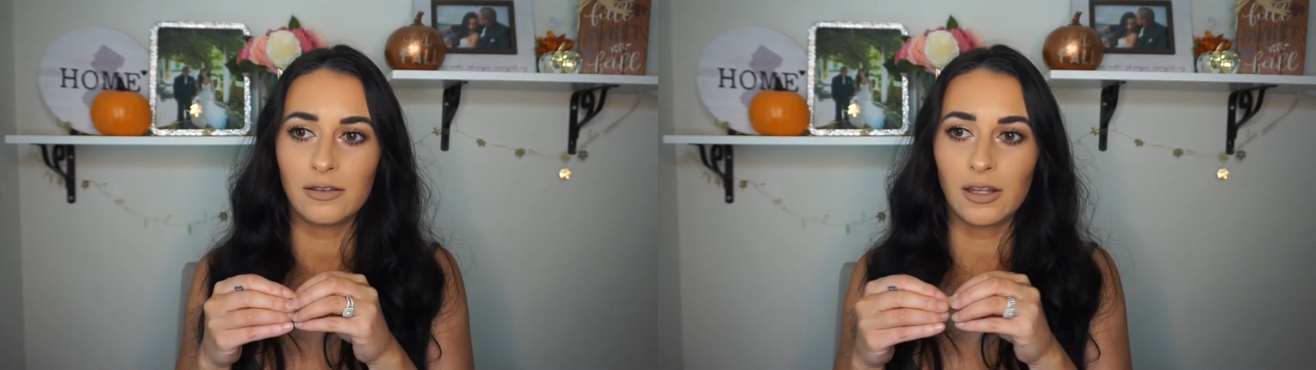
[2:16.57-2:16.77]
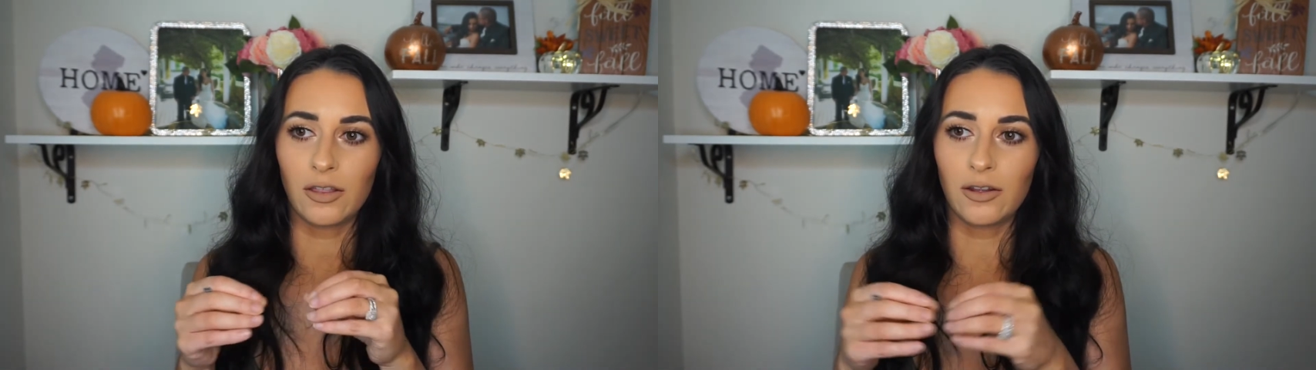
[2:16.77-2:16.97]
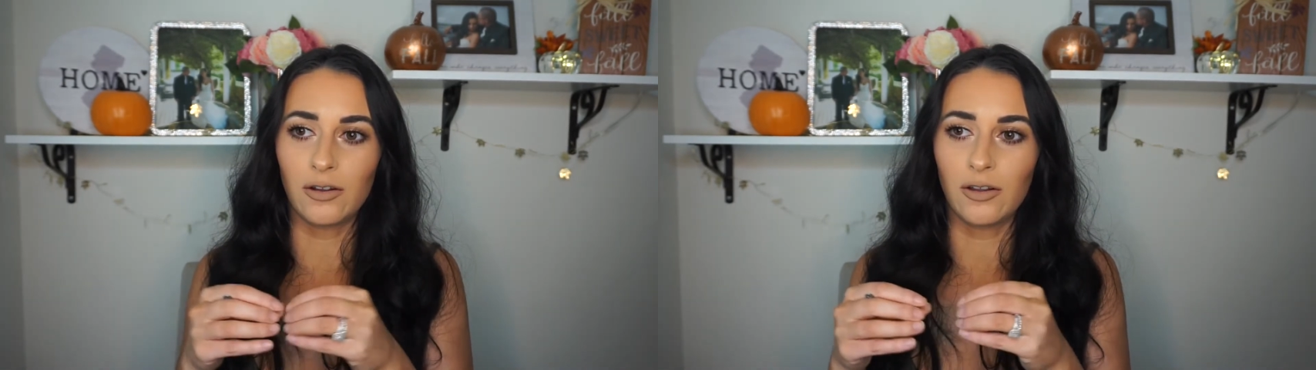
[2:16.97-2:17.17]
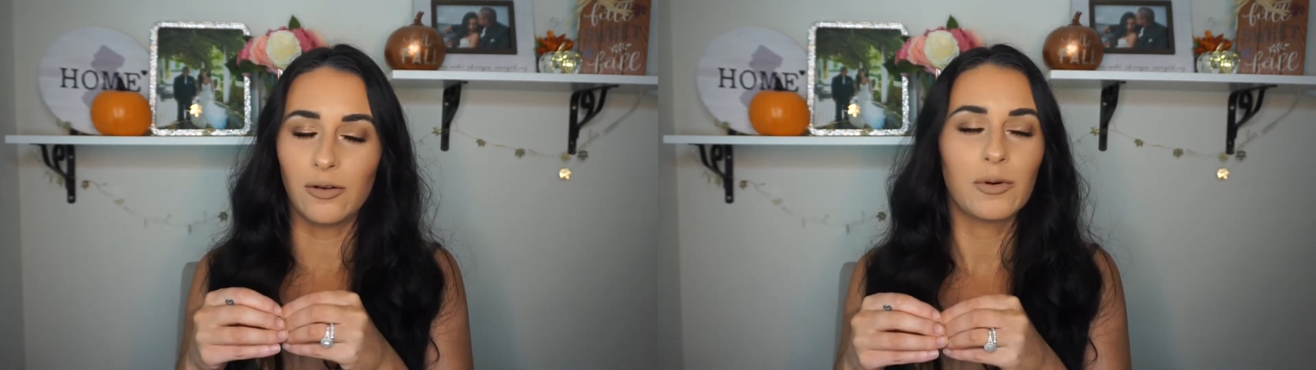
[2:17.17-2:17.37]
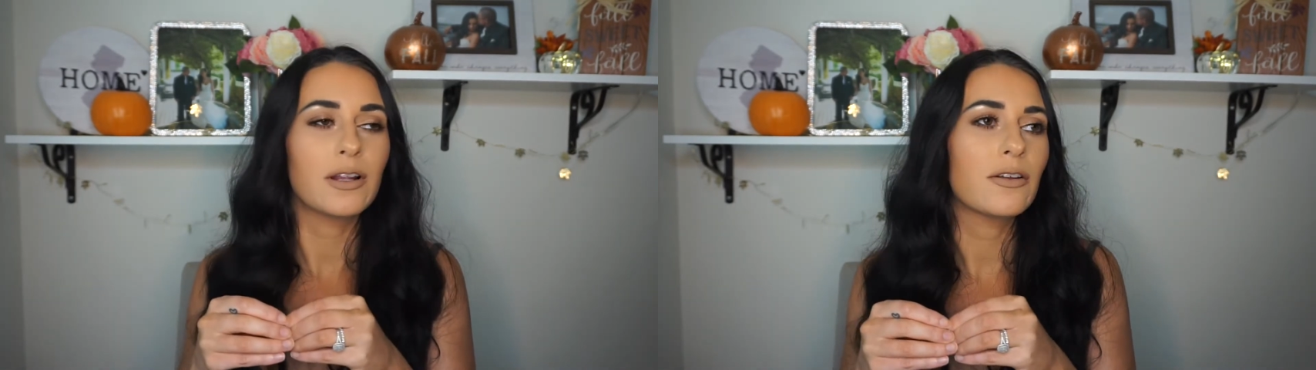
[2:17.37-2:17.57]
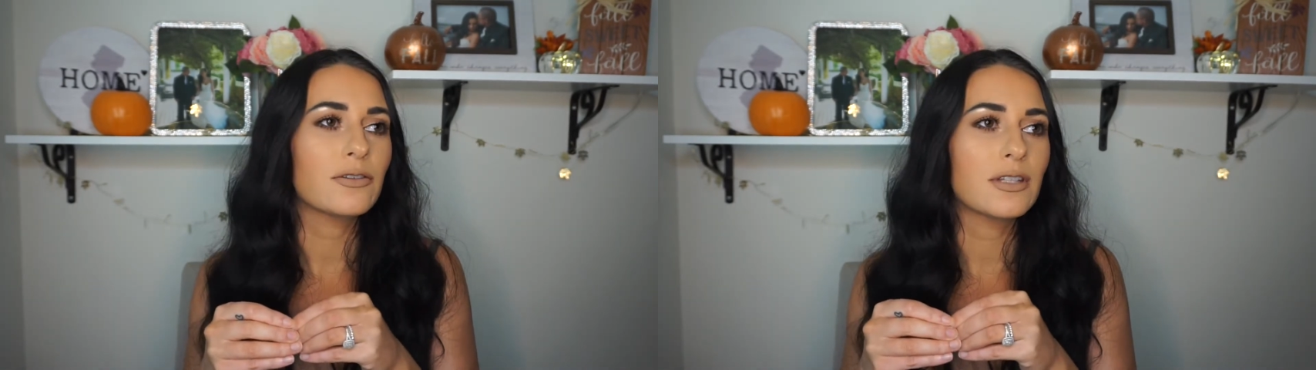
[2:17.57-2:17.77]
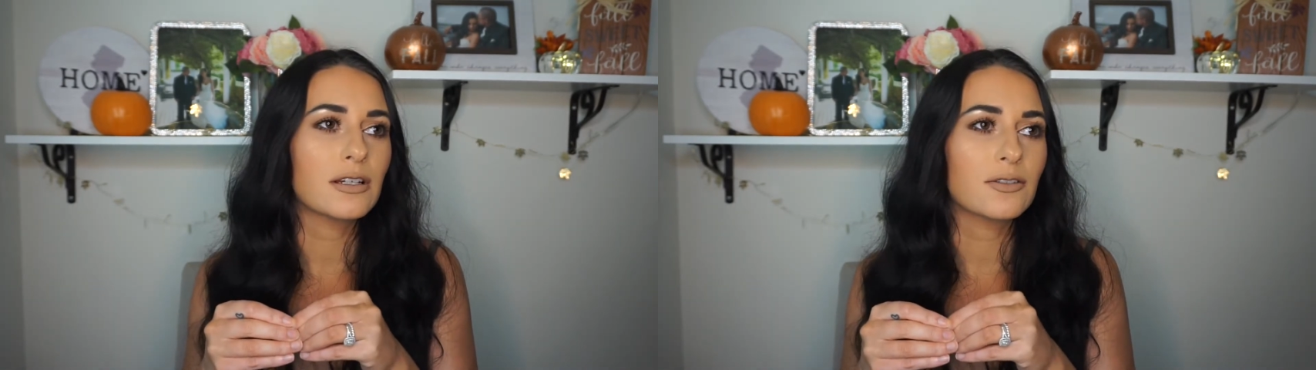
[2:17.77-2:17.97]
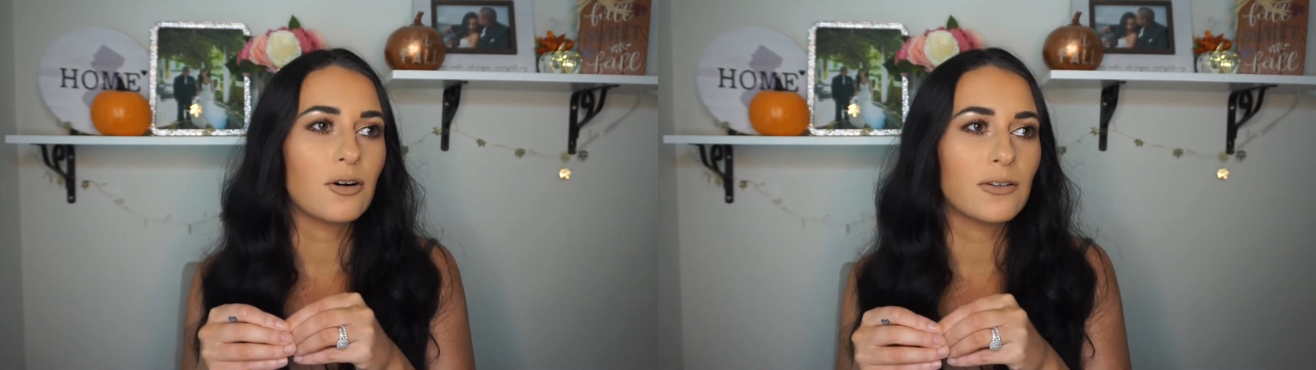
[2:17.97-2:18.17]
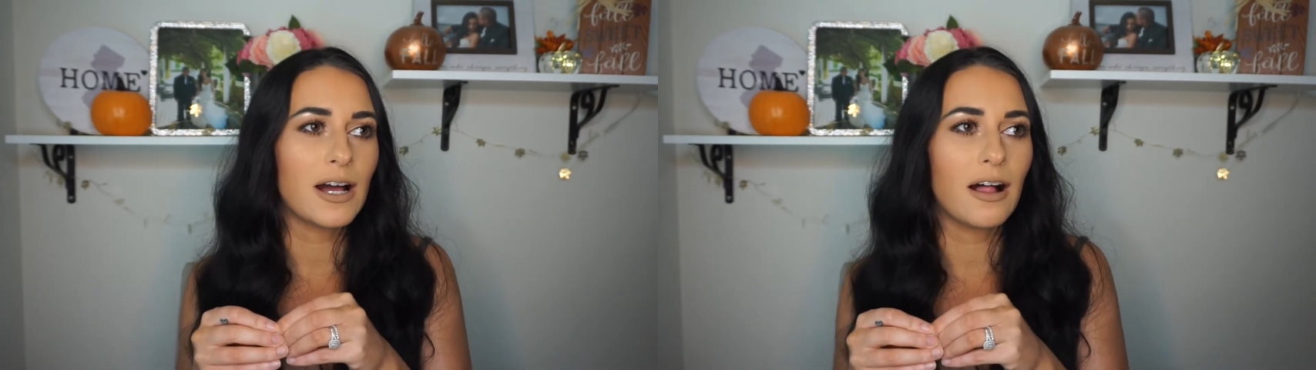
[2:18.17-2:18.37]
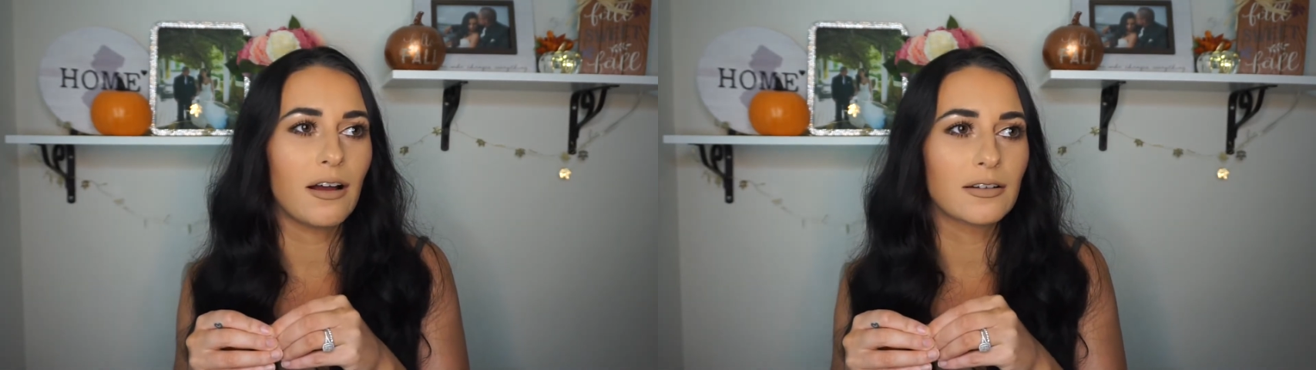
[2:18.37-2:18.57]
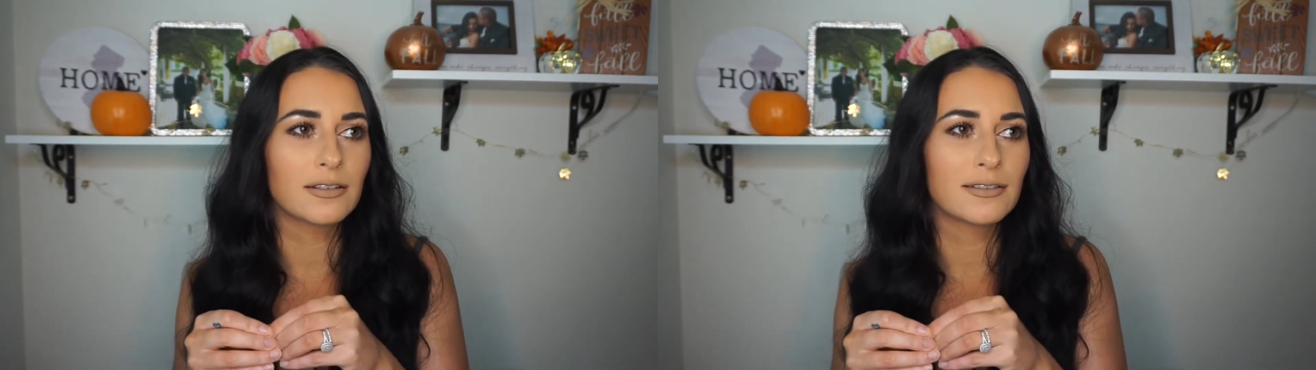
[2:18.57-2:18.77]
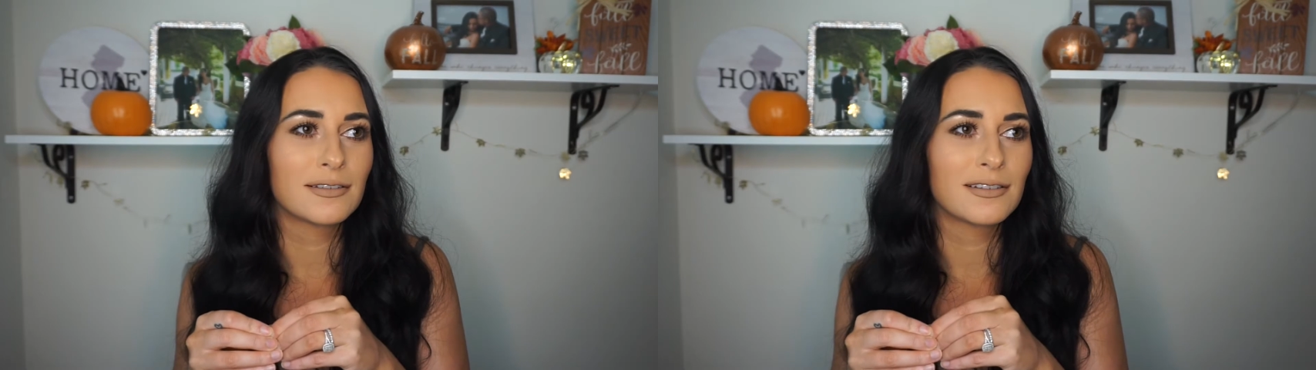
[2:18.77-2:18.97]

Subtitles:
the little, what are those things called, Alex?